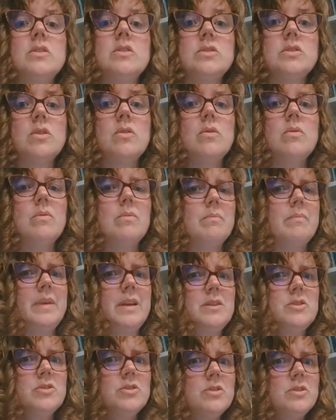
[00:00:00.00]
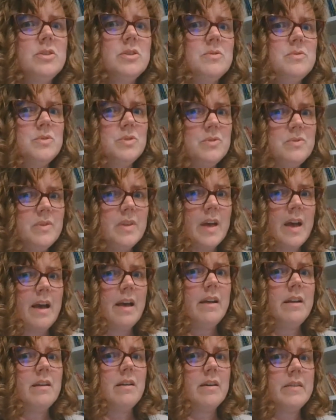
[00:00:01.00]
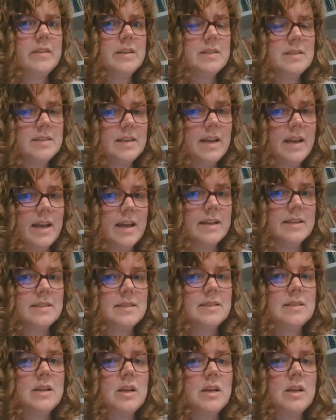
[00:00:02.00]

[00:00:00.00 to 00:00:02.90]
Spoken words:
So make sure you do that on the test.